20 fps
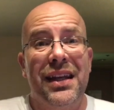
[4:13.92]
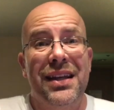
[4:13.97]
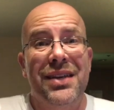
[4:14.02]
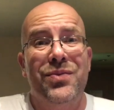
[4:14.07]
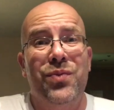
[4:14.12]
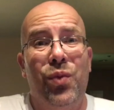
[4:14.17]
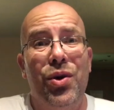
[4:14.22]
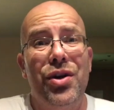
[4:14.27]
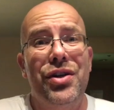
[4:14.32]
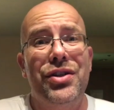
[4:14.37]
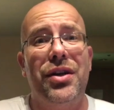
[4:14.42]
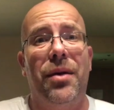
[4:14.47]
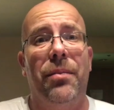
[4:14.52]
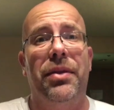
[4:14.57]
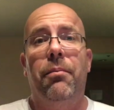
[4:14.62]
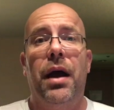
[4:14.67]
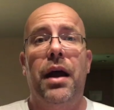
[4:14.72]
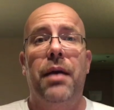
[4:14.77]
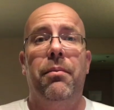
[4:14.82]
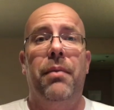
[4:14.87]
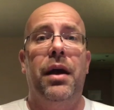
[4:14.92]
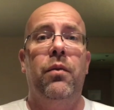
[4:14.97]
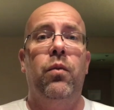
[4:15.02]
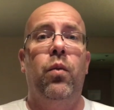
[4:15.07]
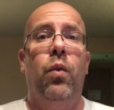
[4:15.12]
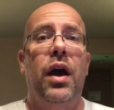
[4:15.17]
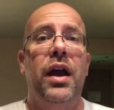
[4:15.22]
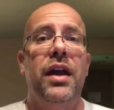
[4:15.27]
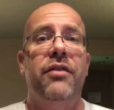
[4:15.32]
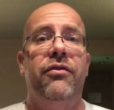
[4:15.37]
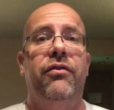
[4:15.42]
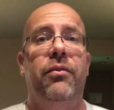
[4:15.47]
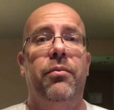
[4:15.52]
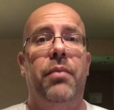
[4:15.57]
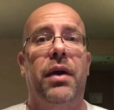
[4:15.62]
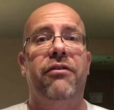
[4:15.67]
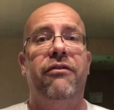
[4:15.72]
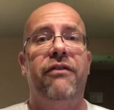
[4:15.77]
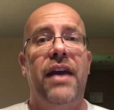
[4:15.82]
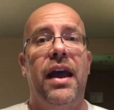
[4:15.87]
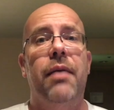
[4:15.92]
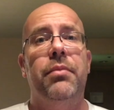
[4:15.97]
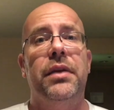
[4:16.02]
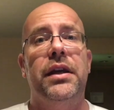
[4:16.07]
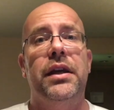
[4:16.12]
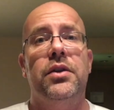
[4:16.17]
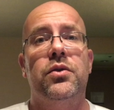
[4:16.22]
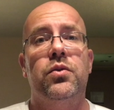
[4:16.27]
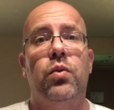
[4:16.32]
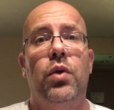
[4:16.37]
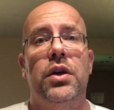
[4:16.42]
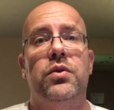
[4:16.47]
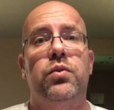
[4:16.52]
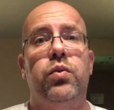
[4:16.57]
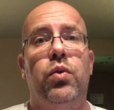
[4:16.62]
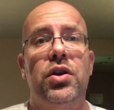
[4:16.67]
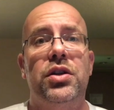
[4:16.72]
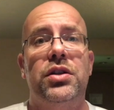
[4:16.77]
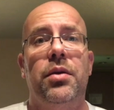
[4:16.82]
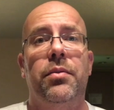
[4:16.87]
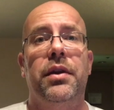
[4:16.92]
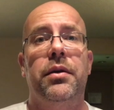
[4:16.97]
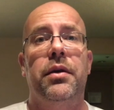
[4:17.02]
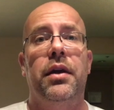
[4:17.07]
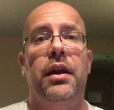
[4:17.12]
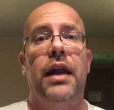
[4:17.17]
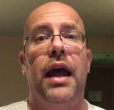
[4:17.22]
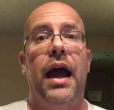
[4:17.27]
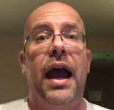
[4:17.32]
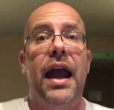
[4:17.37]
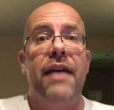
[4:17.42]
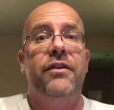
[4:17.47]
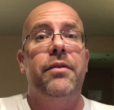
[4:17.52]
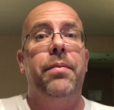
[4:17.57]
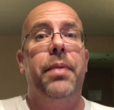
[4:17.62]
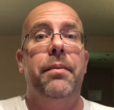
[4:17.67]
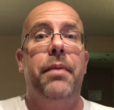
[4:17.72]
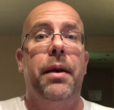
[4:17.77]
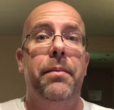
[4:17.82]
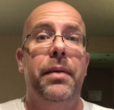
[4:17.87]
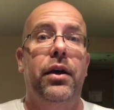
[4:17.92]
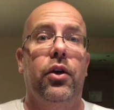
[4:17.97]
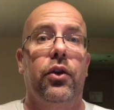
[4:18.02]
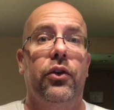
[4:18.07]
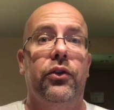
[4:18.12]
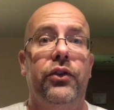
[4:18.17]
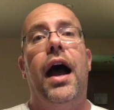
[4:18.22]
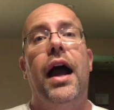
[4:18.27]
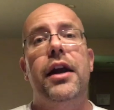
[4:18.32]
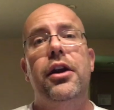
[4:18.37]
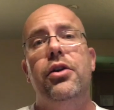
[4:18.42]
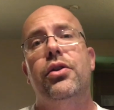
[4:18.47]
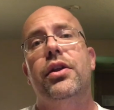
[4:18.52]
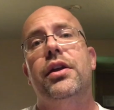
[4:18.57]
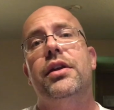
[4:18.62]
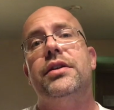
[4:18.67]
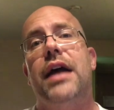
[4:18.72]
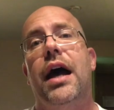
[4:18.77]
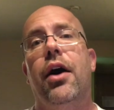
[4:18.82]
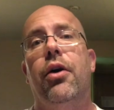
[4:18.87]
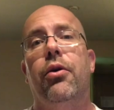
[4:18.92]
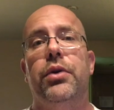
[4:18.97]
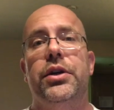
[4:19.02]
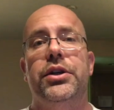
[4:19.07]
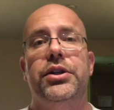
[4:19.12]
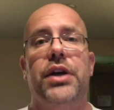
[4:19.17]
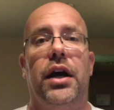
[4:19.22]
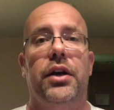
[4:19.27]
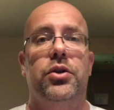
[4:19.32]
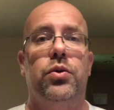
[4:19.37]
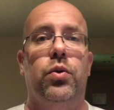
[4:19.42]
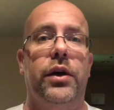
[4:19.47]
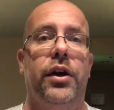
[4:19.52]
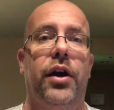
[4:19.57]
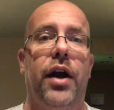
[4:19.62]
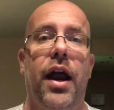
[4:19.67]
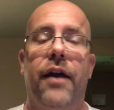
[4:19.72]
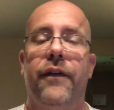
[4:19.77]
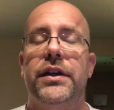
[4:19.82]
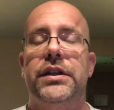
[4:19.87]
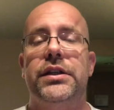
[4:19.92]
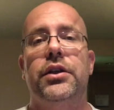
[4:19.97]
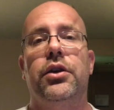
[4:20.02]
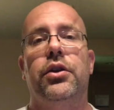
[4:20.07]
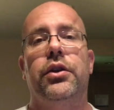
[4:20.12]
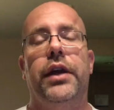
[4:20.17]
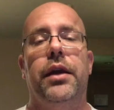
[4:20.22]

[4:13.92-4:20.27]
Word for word: is worth something. My, my wife, my family is, is worth something, and I have to pay my bills. I do this outreach on Twitter every single